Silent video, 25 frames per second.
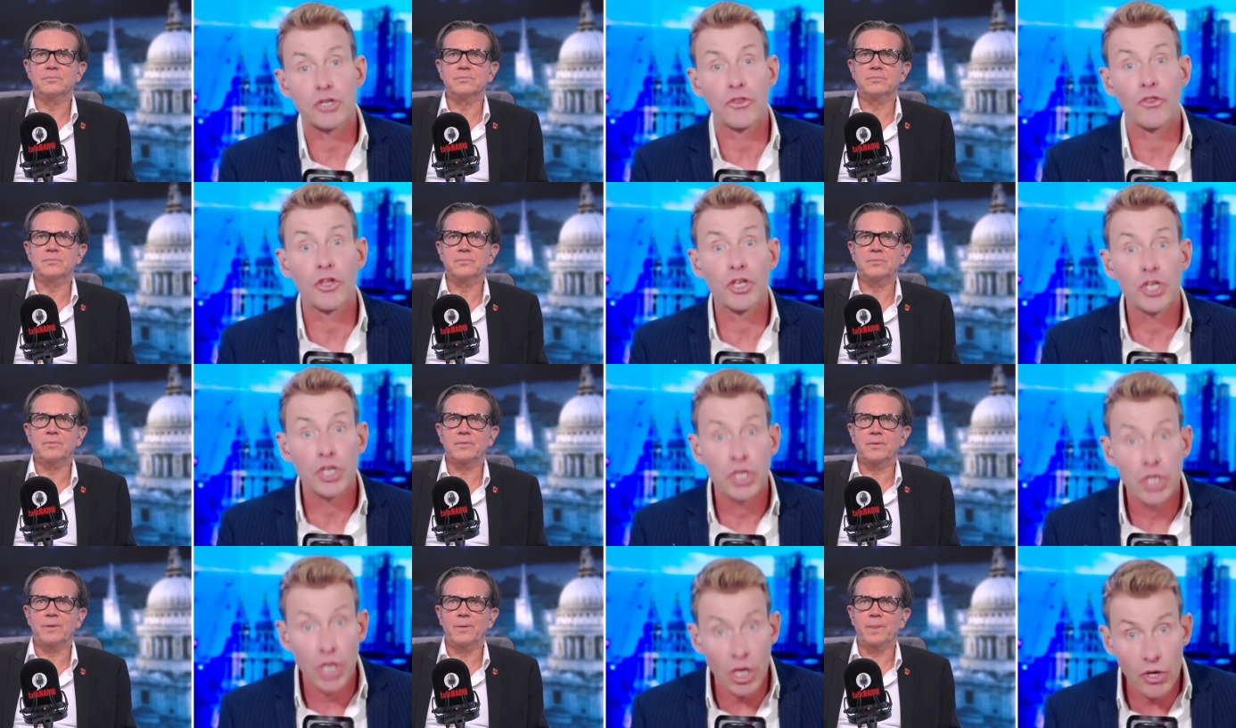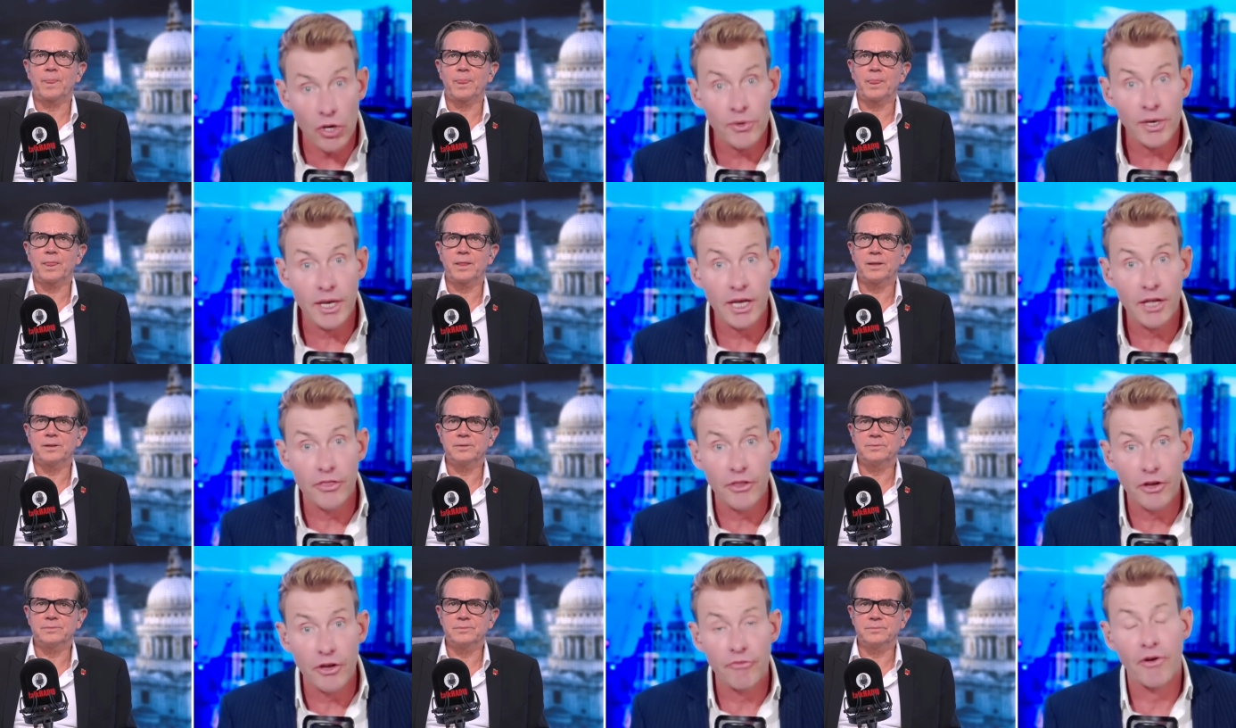Speaker 1: the
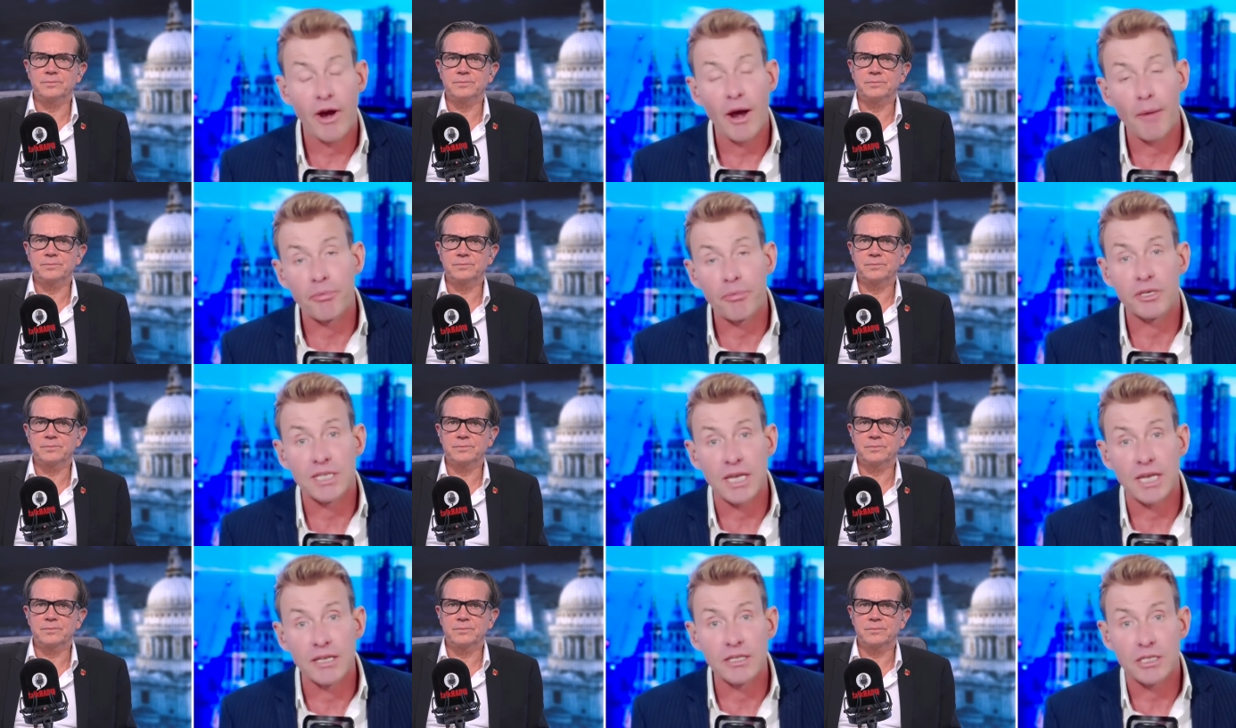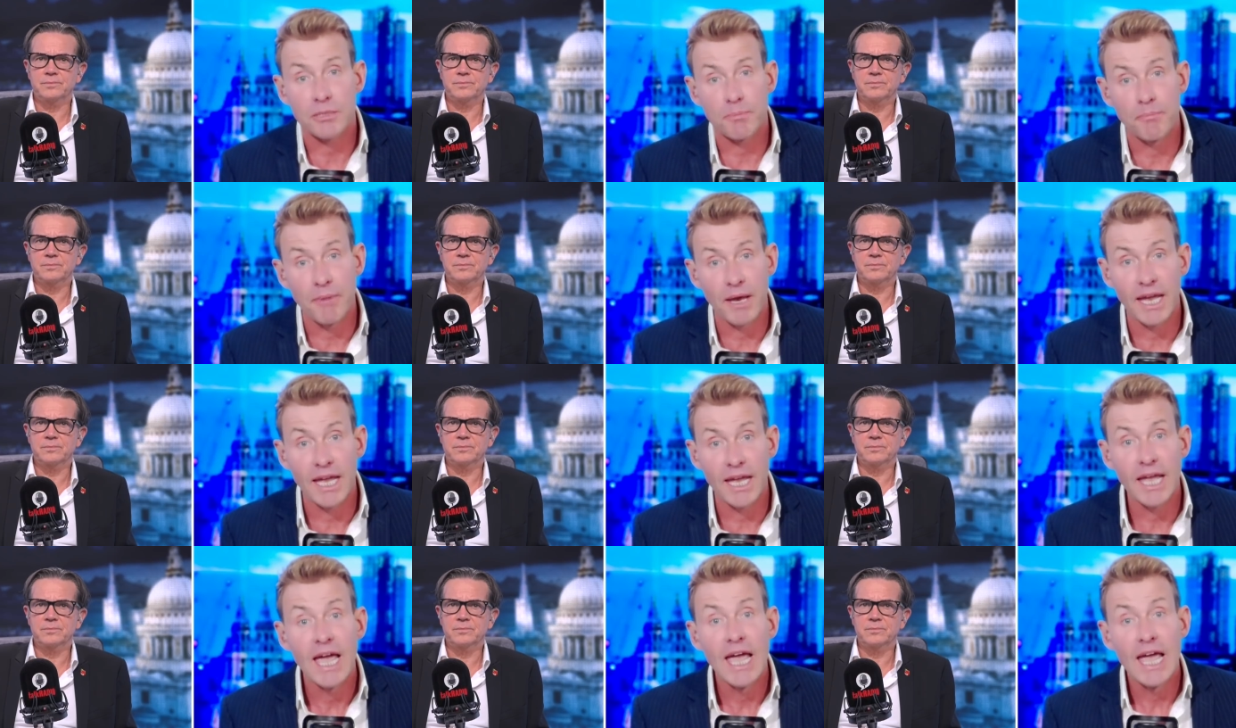union that represents
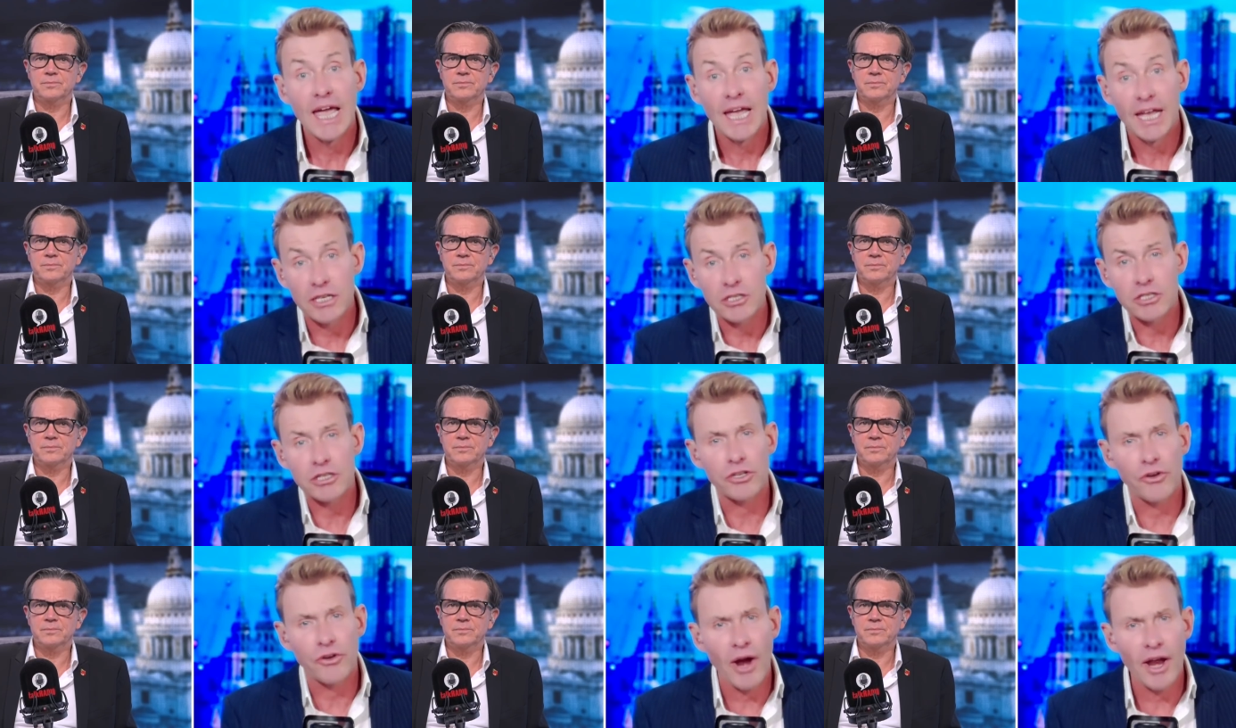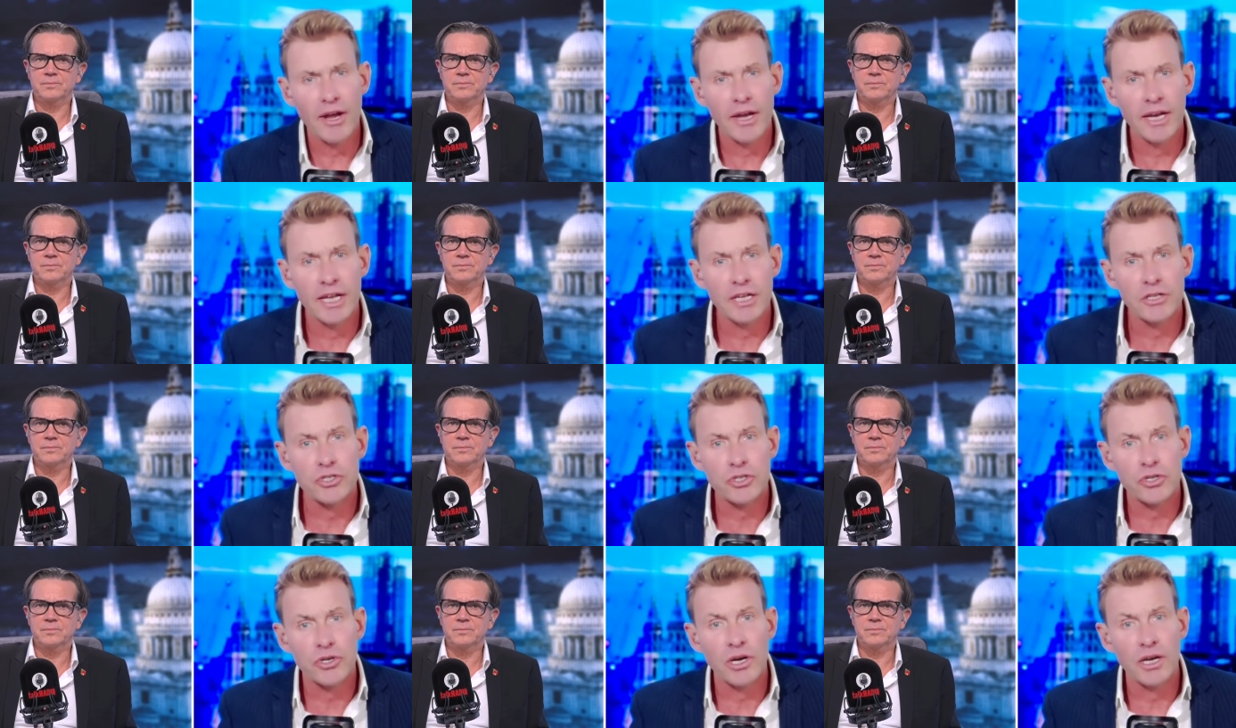me, is threatening
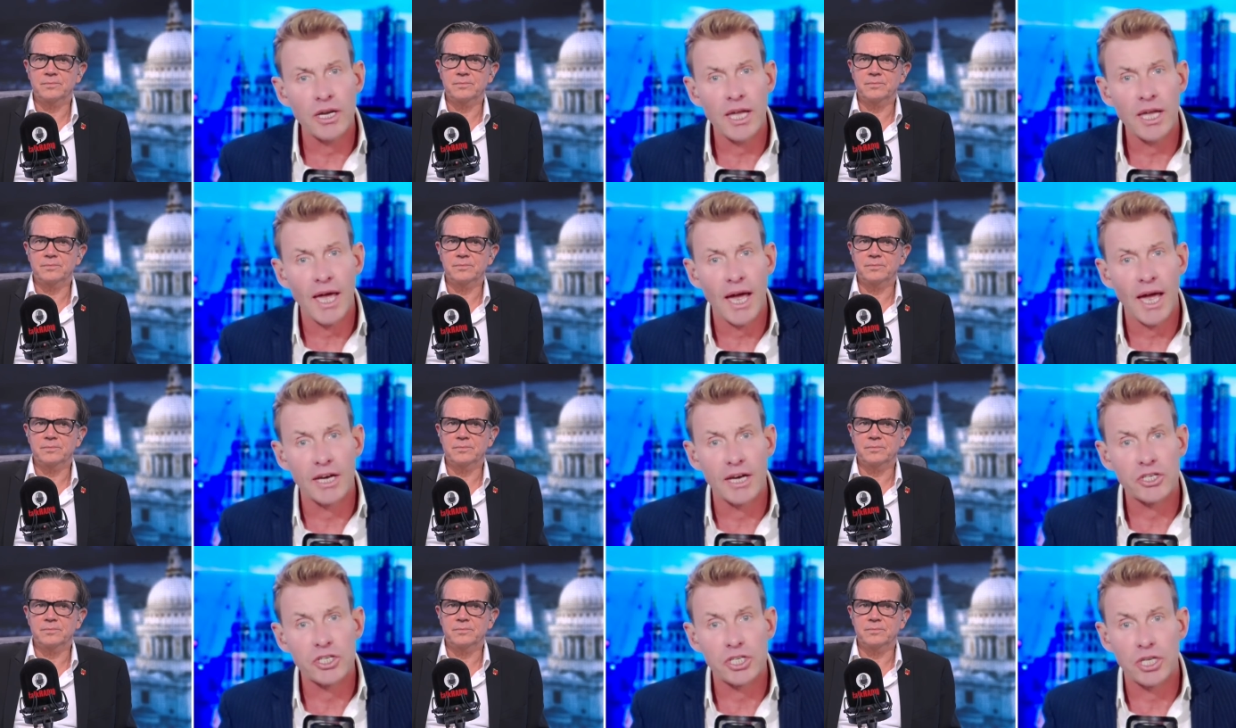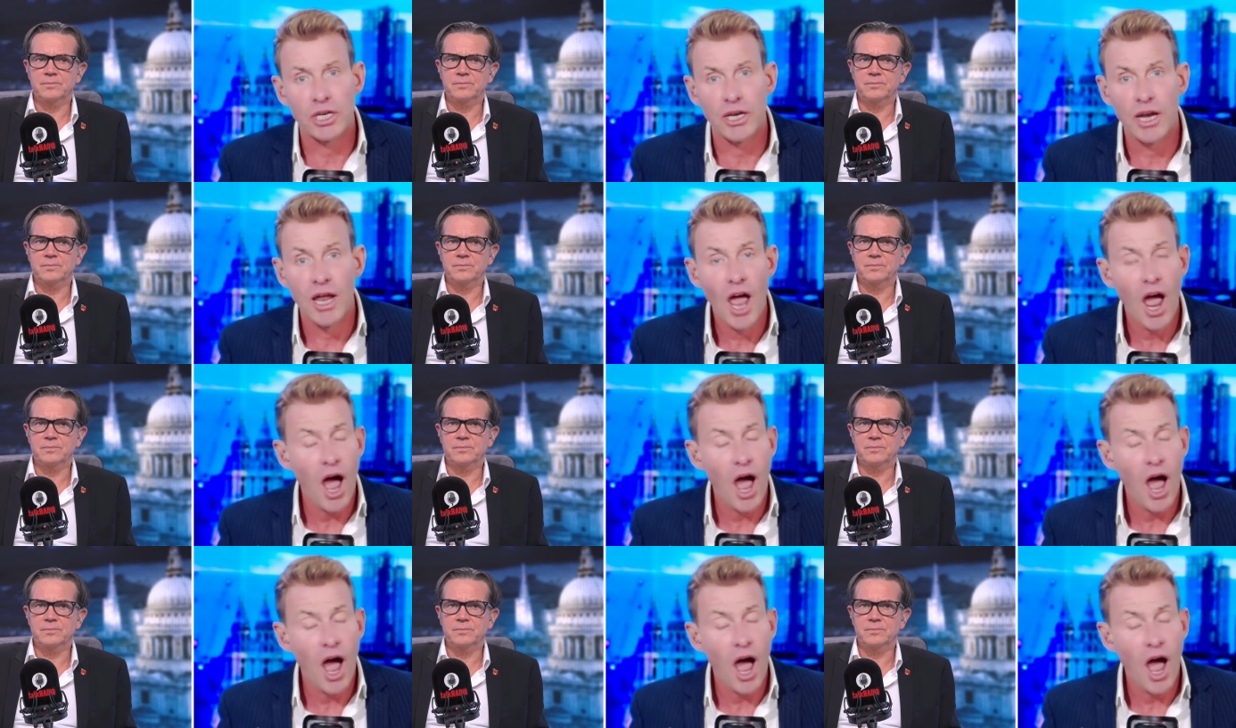strike action.